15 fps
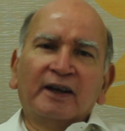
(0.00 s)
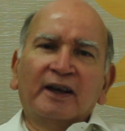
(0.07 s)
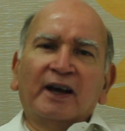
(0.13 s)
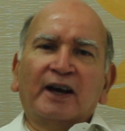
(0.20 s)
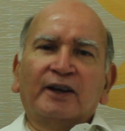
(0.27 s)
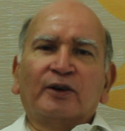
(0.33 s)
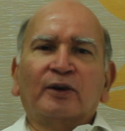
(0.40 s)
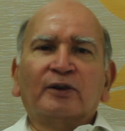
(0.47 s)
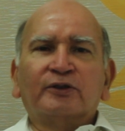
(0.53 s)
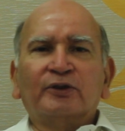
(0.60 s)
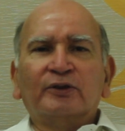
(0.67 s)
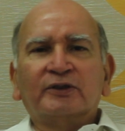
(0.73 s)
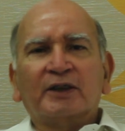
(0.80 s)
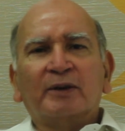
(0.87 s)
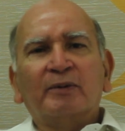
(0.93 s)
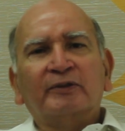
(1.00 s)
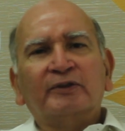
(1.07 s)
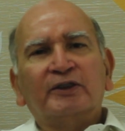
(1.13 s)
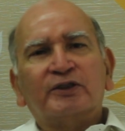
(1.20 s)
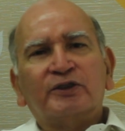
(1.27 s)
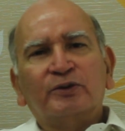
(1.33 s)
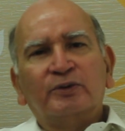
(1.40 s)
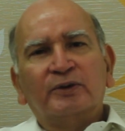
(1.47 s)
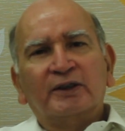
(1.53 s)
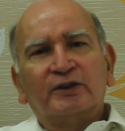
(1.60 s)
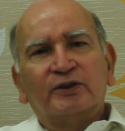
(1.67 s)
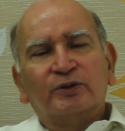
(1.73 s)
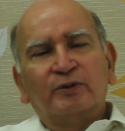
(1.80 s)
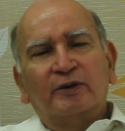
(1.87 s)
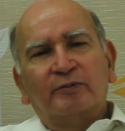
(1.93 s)
and also some of the students
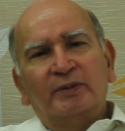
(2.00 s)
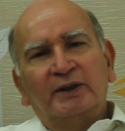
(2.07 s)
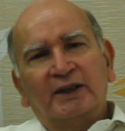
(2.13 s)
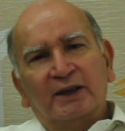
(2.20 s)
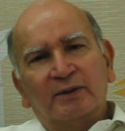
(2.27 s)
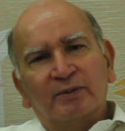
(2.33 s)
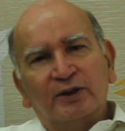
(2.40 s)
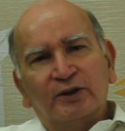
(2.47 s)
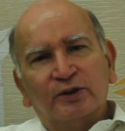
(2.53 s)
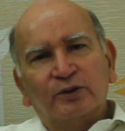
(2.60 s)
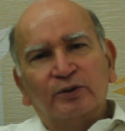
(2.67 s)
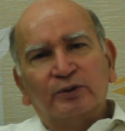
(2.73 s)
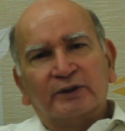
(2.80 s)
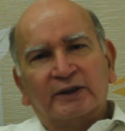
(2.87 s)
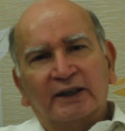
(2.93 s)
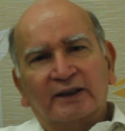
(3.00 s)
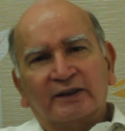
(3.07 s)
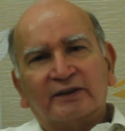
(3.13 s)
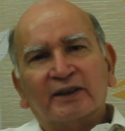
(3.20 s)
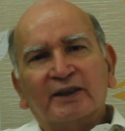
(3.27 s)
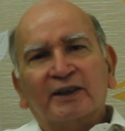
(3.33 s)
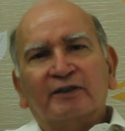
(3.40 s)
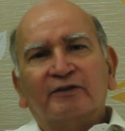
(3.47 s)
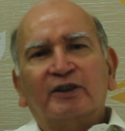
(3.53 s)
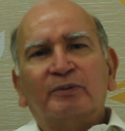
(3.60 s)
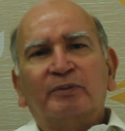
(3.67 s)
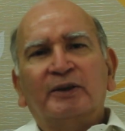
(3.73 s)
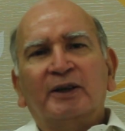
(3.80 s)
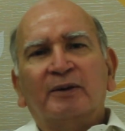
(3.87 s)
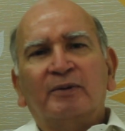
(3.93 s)
who have been able to do things will
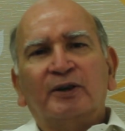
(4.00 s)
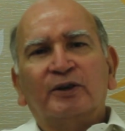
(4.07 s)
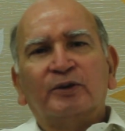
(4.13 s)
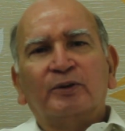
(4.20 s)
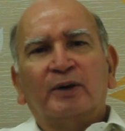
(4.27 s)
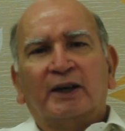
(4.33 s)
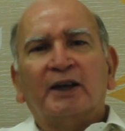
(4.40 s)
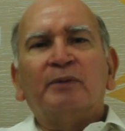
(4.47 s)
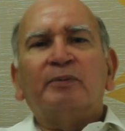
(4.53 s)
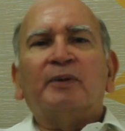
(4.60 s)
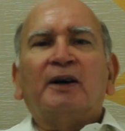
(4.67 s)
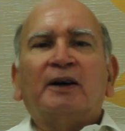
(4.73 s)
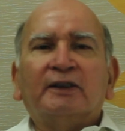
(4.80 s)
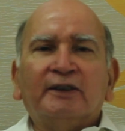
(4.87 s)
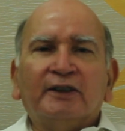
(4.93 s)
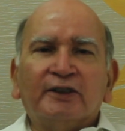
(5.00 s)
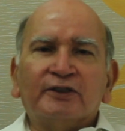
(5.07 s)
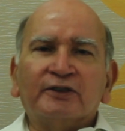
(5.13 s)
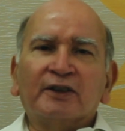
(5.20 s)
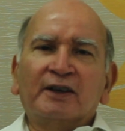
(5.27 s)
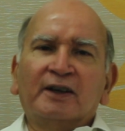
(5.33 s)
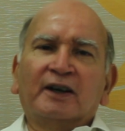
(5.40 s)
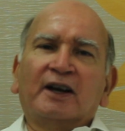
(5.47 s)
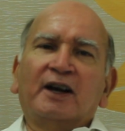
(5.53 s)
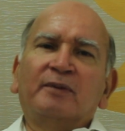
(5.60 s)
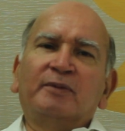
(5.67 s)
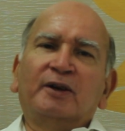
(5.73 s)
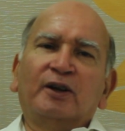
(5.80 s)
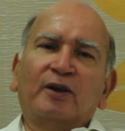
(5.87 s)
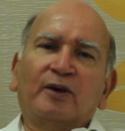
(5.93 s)
be able to help others come
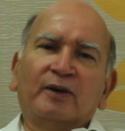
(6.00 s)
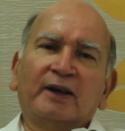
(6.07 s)
along,